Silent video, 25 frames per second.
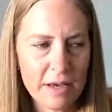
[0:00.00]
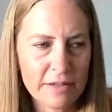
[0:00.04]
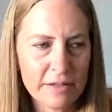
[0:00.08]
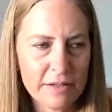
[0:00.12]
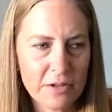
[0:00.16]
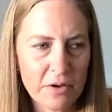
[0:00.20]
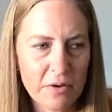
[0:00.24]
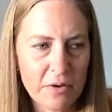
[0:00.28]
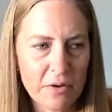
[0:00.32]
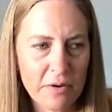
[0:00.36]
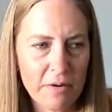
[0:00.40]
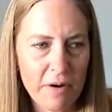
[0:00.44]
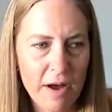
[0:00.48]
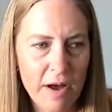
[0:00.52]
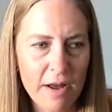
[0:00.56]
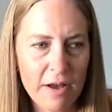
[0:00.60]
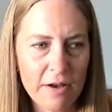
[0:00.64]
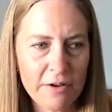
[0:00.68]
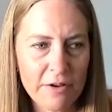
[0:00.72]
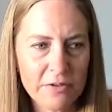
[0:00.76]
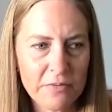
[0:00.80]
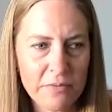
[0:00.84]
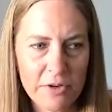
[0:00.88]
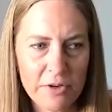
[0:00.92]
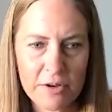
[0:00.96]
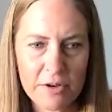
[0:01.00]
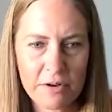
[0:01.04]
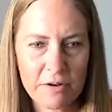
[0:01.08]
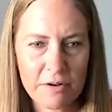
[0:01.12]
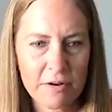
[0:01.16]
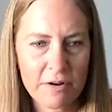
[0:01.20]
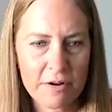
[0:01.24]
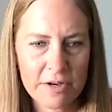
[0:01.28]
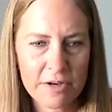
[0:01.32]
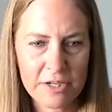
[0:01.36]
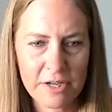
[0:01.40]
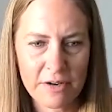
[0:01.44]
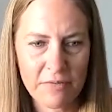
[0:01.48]
So I also want to
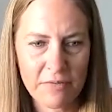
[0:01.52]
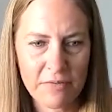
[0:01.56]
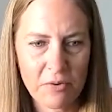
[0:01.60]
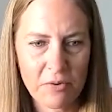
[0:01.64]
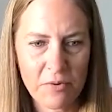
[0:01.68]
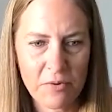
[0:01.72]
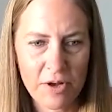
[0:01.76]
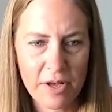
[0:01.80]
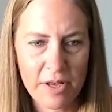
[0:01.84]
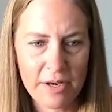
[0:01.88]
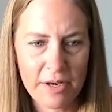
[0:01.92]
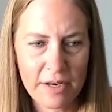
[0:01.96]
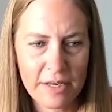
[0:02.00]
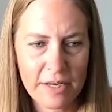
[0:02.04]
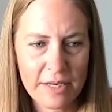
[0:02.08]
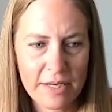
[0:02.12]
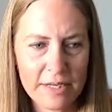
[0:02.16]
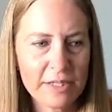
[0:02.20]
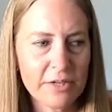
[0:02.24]
encourage everyone